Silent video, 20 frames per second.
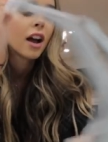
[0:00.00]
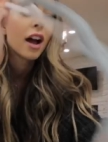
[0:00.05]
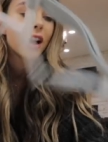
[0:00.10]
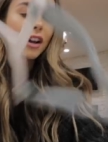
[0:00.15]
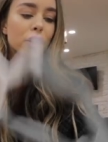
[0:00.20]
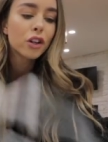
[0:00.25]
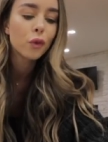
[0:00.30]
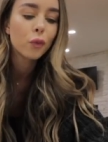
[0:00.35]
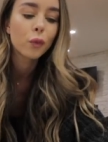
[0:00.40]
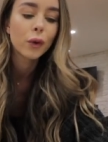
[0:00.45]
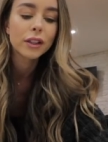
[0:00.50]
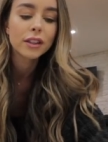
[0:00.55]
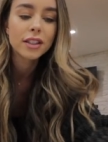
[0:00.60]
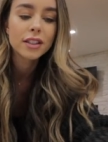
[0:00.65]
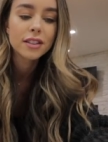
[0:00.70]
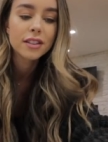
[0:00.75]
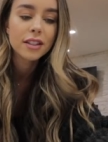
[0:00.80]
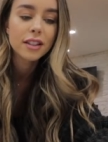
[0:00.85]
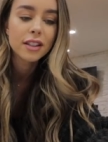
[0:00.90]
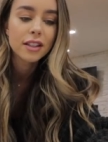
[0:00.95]
I don't know what
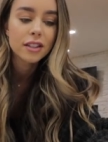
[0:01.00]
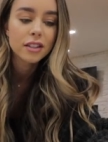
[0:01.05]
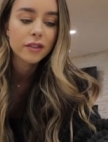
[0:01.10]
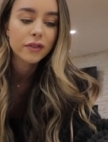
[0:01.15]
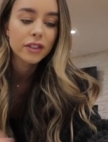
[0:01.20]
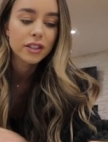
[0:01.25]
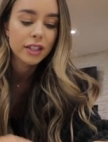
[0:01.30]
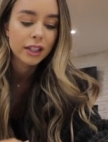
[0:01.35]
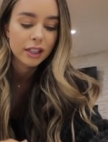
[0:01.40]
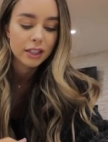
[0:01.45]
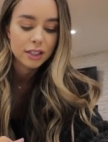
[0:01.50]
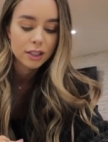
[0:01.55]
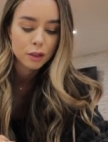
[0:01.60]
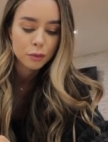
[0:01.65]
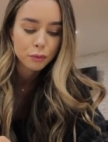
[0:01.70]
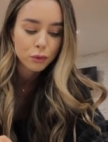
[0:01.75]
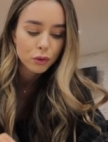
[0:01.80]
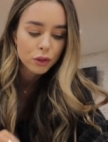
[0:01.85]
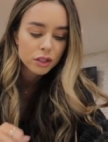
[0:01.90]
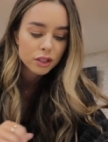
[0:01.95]
this is, if it's like a
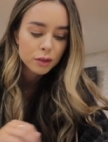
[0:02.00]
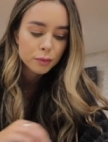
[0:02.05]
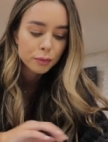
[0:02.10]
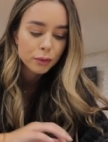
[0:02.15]
sports